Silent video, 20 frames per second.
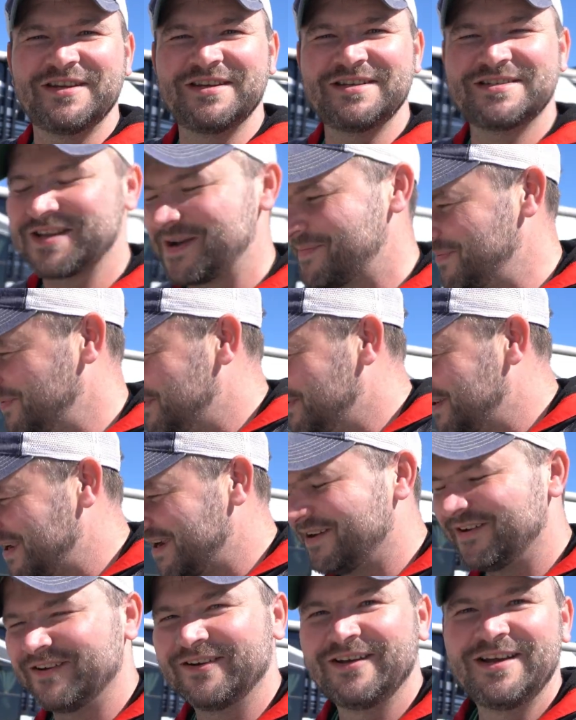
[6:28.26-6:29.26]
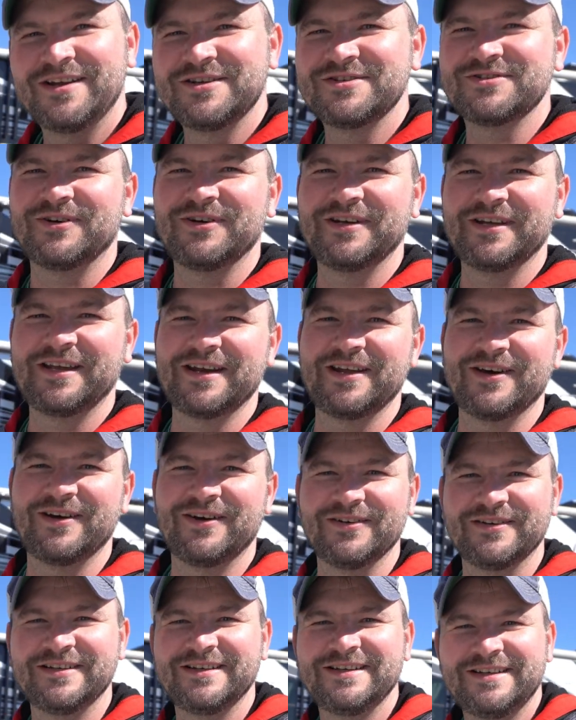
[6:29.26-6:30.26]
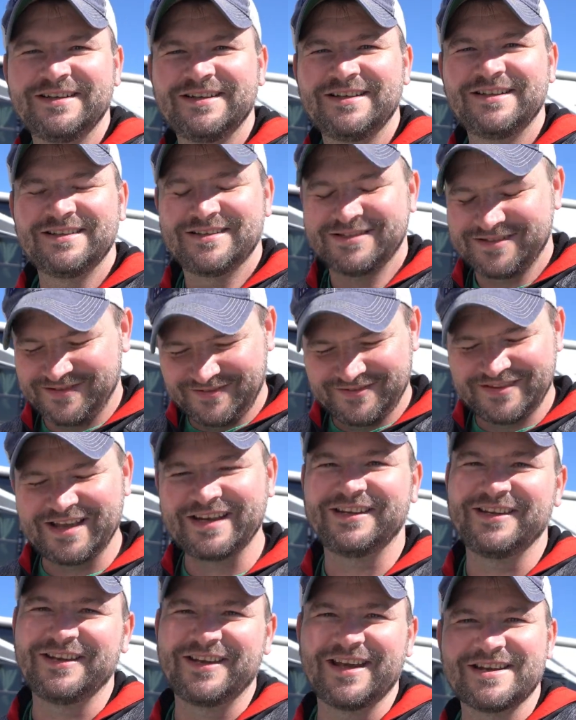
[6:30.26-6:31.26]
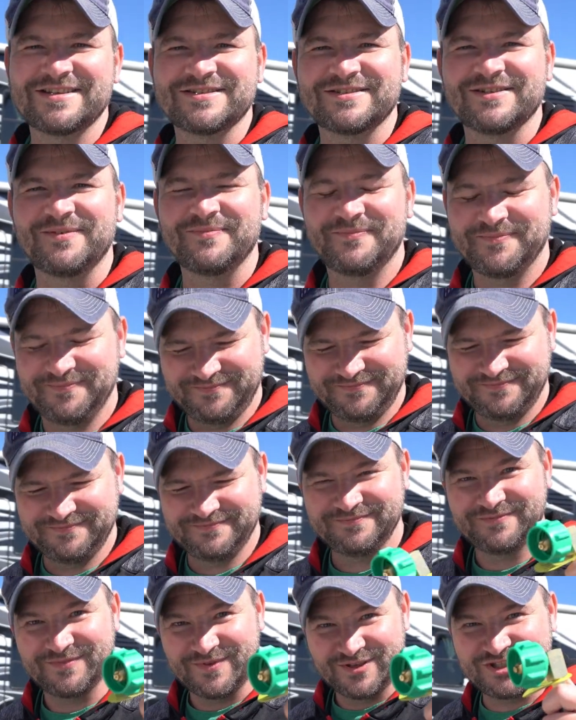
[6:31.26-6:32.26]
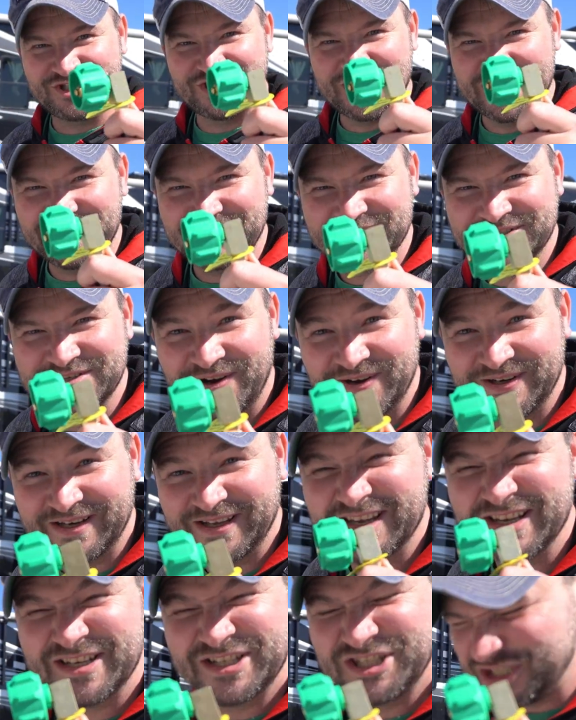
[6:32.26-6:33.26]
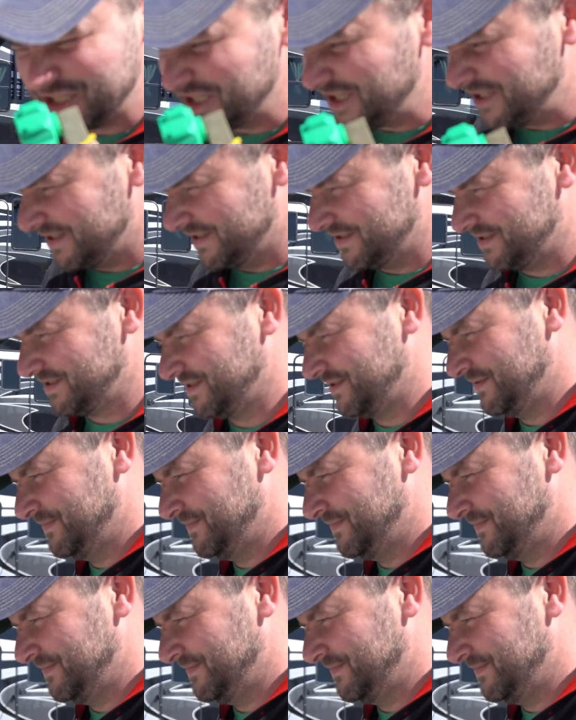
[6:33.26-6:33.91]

this up and down trying to get it on. Thank you, GasStop. Genius idea, genius.